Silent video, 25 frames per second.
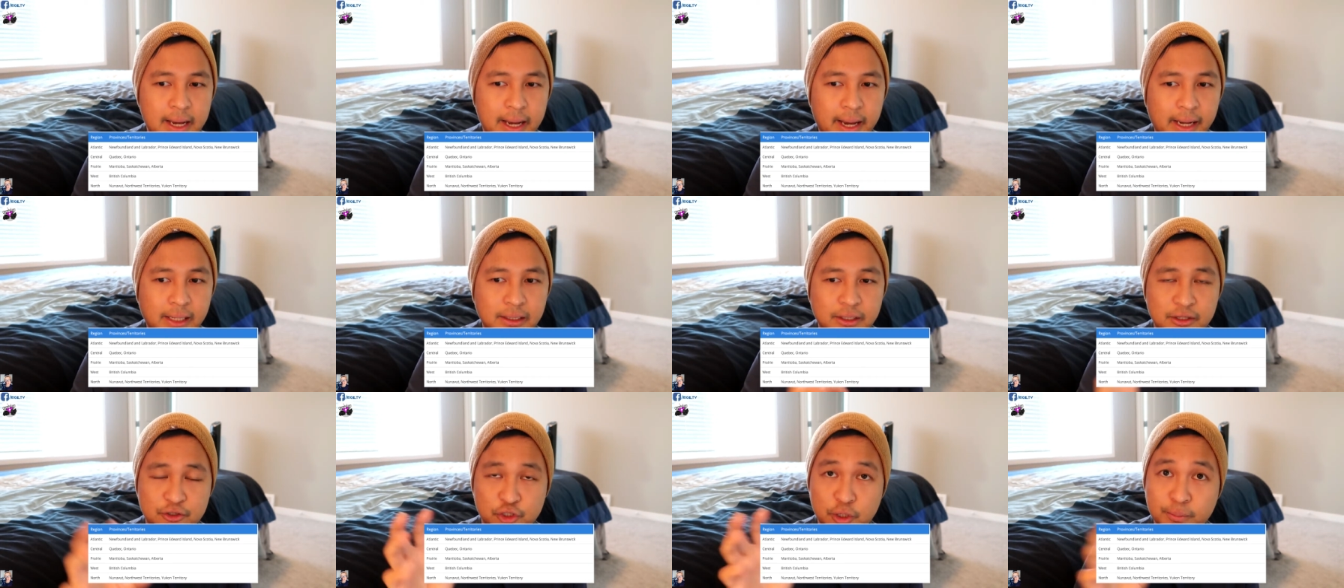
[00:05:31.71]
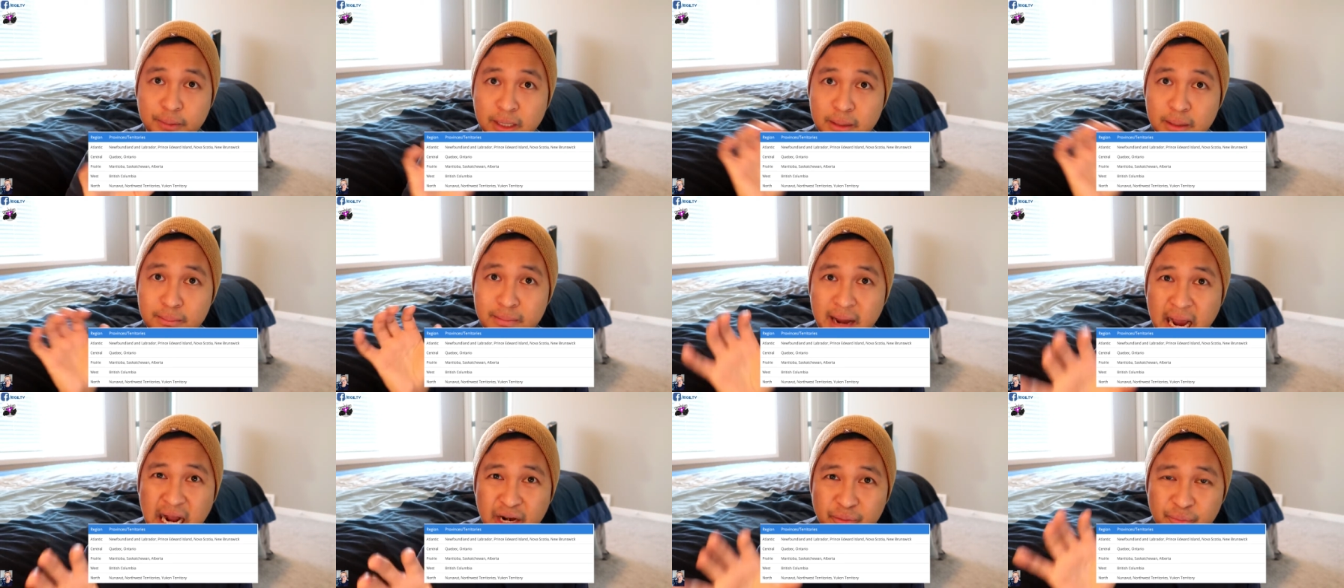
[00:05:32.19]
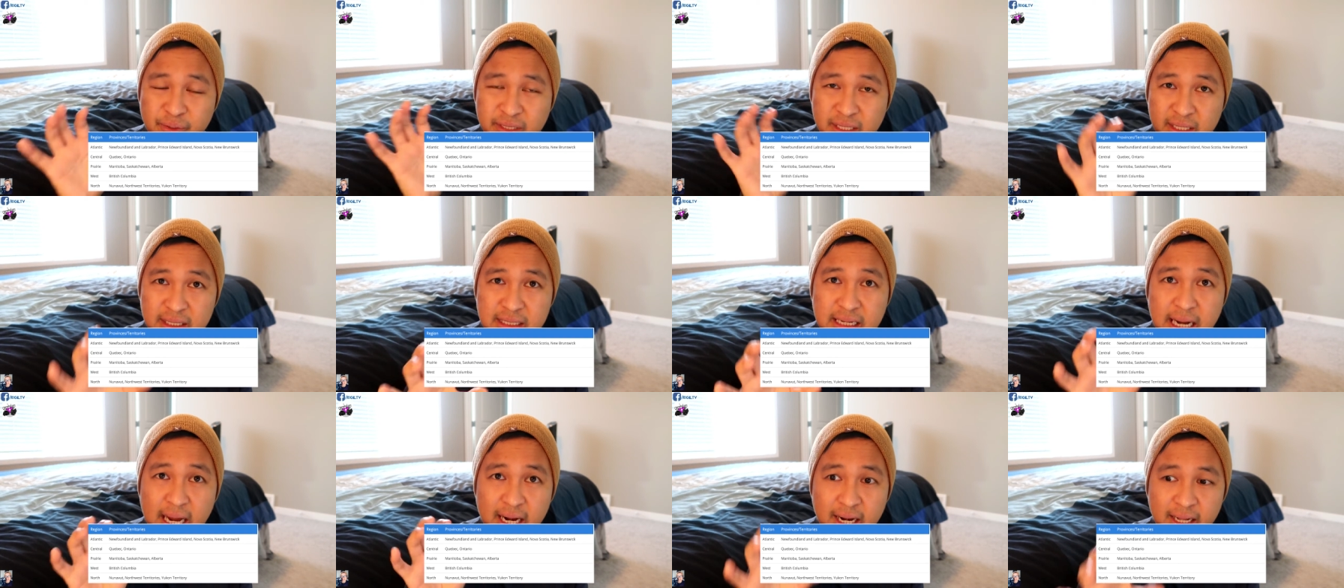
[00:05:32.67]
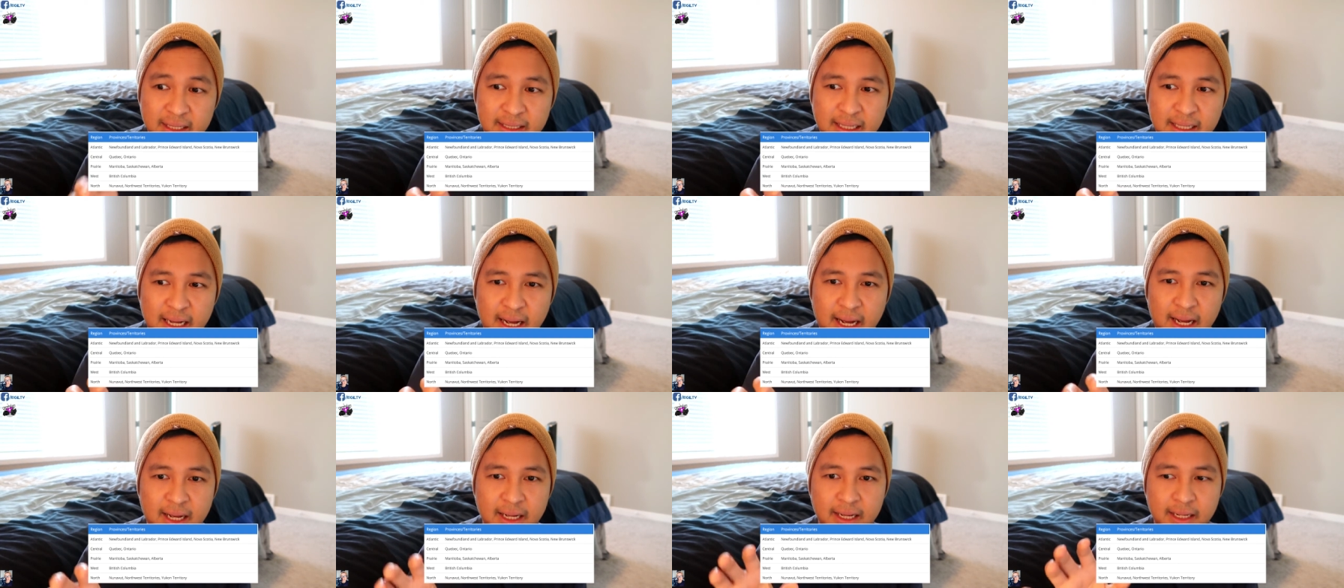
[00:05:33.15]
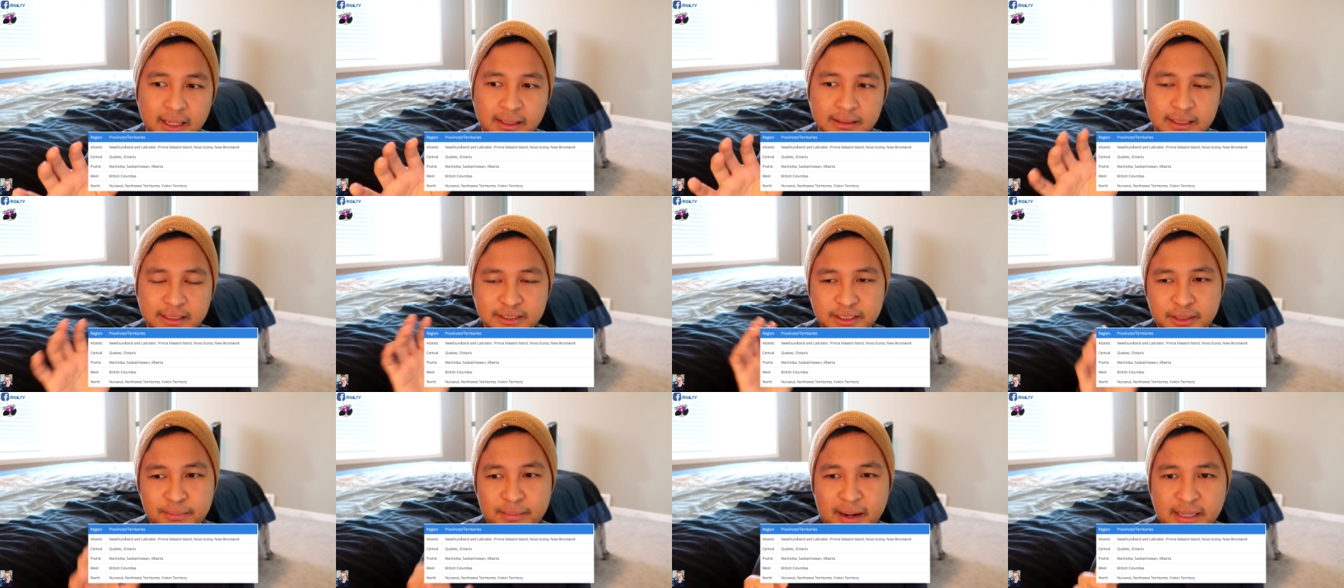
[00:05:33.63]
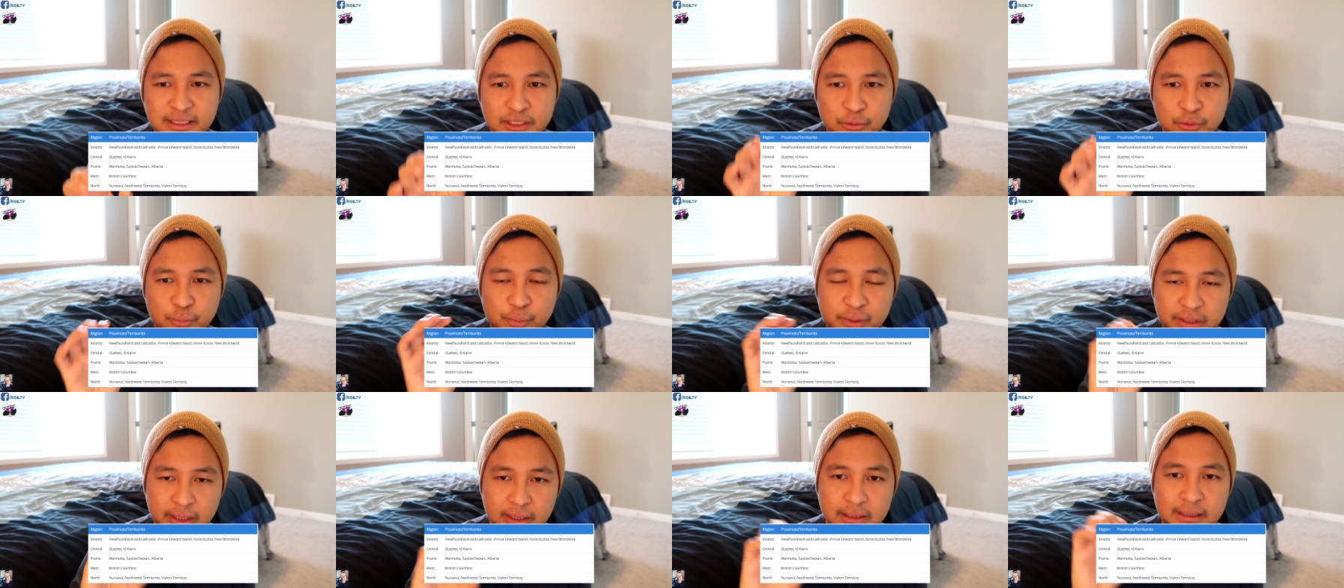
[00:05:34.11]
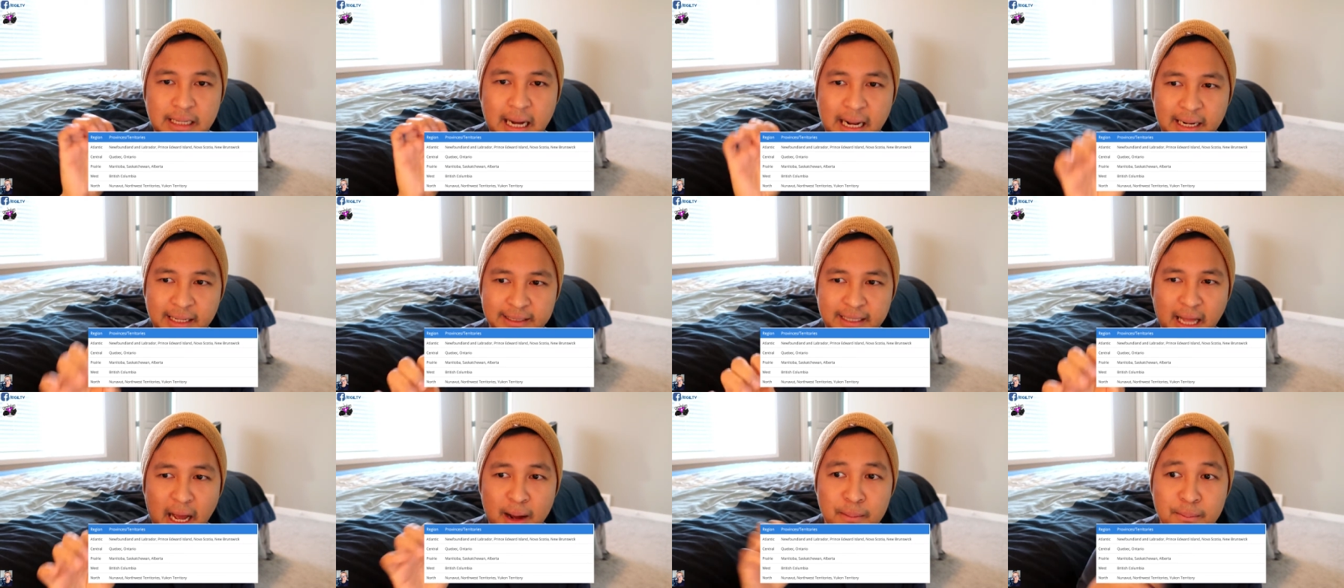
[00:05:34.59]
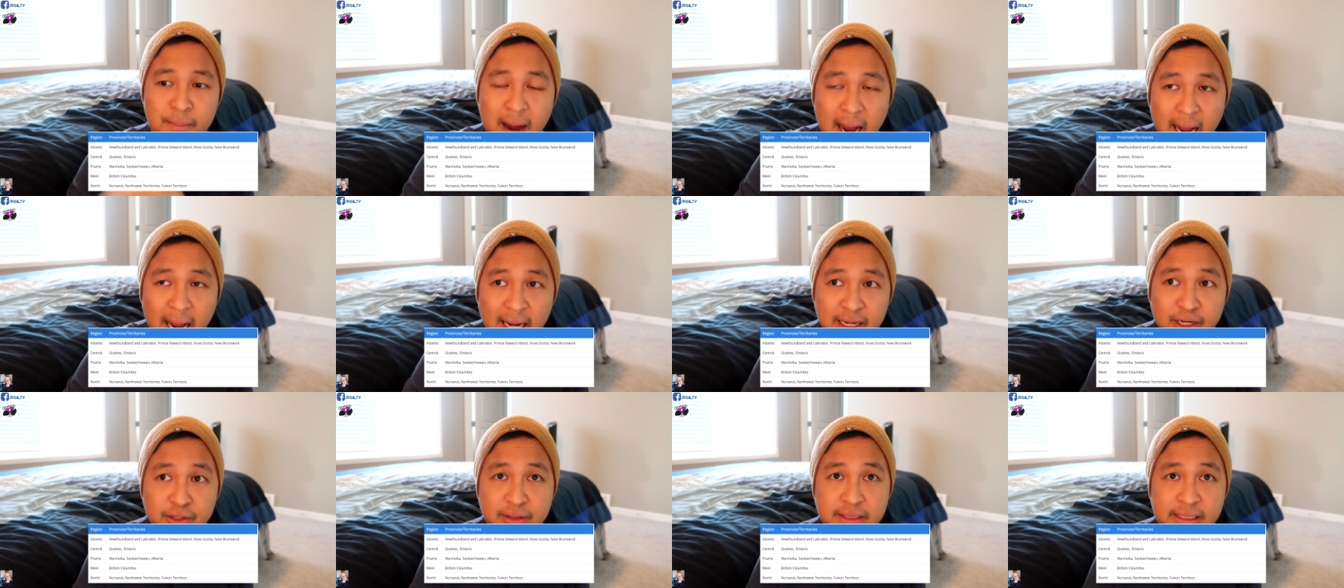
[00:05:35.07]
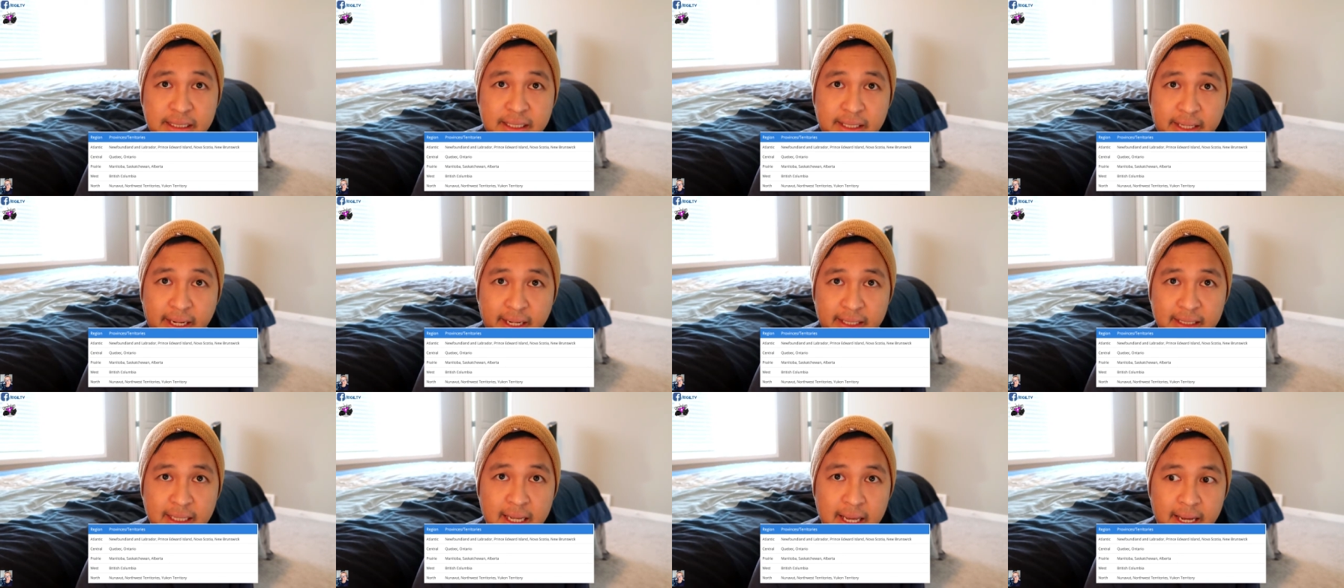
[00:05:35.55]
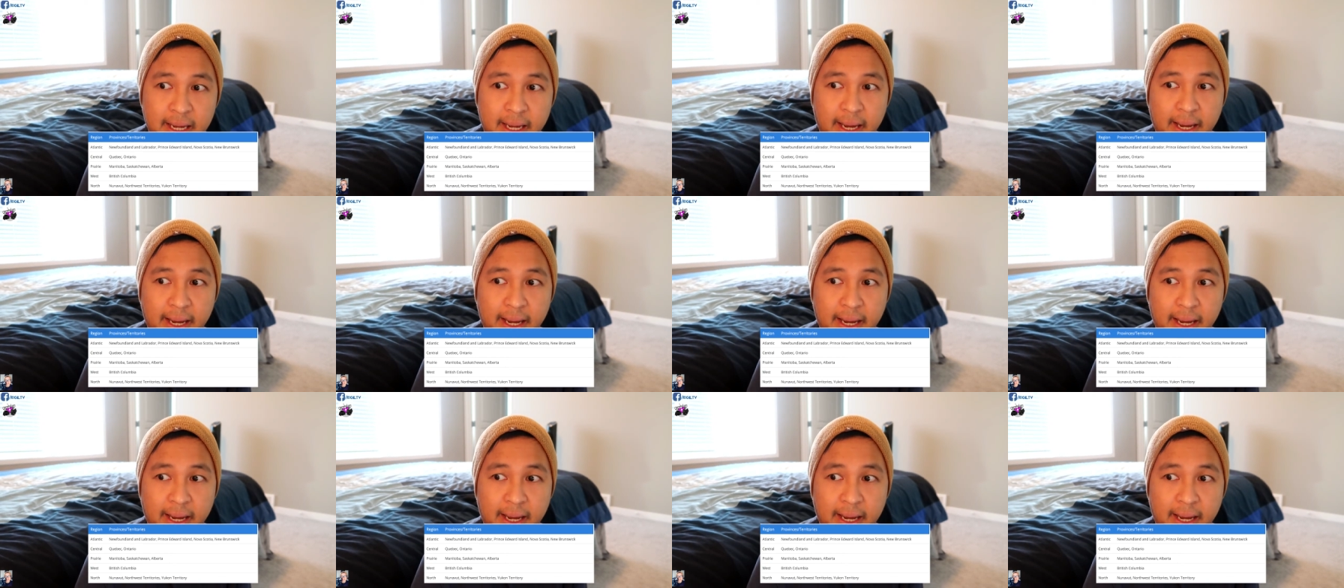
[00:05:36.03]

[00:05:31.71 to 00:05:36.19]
And sobrang mahal within Canada. Just imagine within Canada, ang mahal ng ticket.